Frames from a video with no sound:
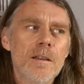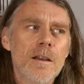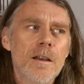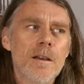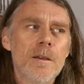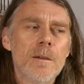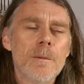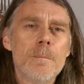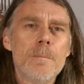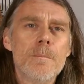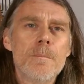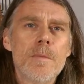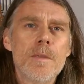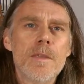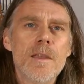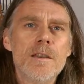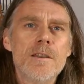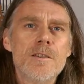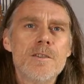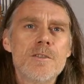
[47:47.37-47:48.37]
then
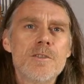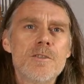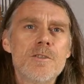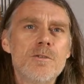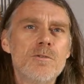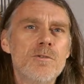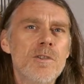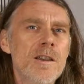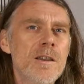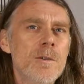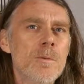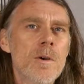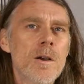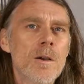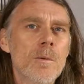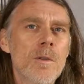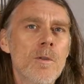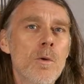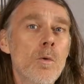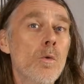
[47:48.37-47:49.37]
it should really
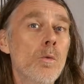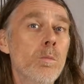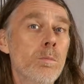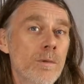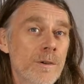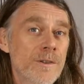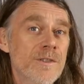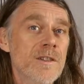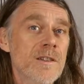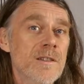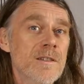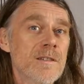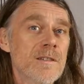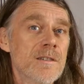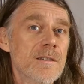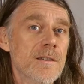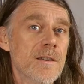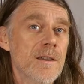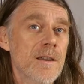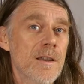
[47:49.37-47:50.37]
work with all bridges.
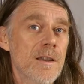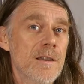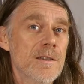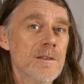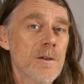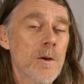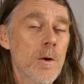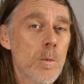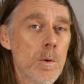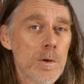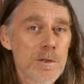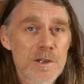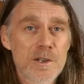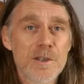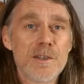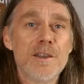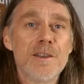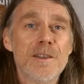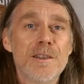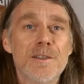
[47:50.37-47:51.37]
So So I was
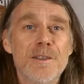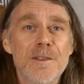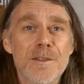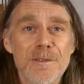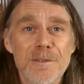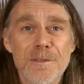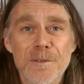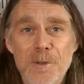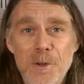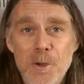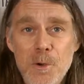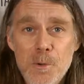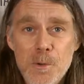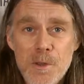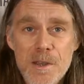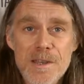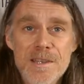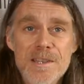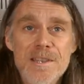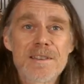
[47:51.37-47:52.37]
going to call
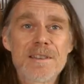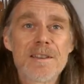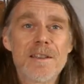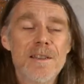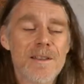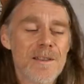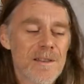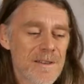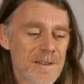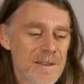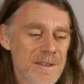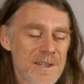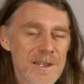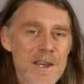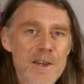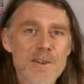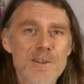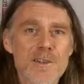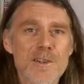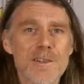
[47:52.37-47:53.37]
this
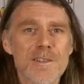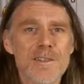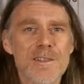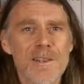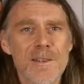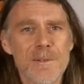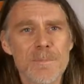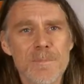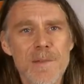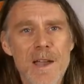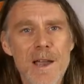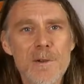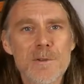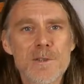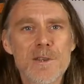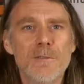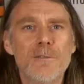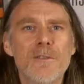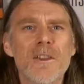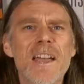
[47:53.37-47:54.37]
section how
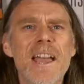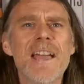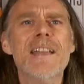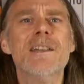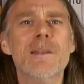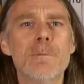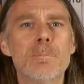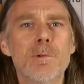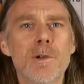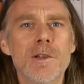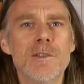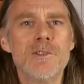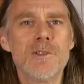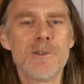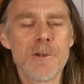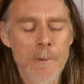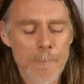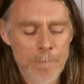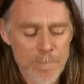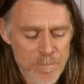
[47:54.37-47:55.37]
to fit any
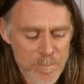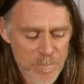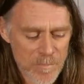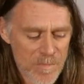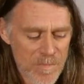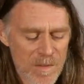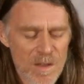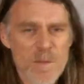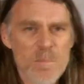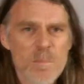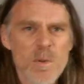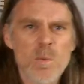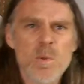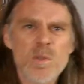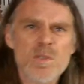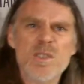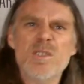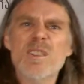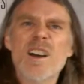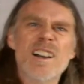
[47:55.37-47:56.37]
bridge, but we'll
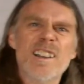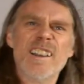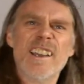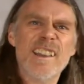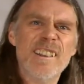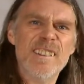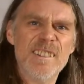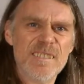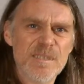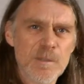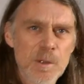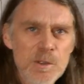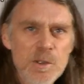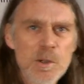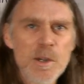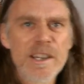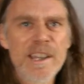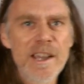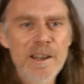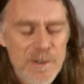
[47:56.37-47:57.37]
do that again. We'll
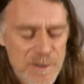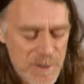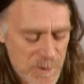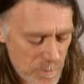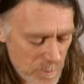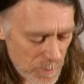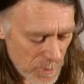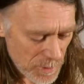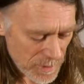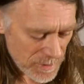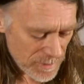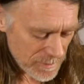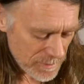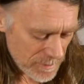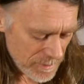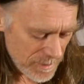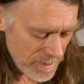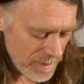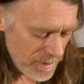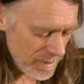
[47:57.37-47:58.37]
do it again at some point
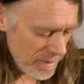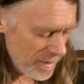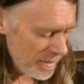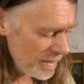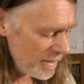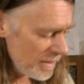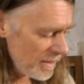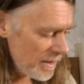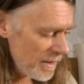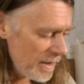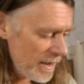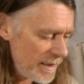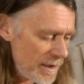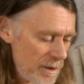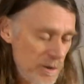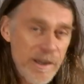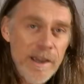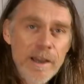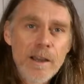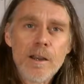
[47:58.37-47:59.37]
and
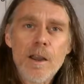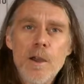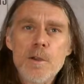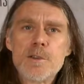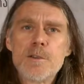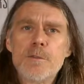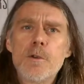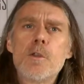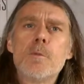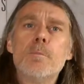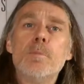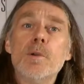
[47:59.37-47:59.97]
I'll get loads of other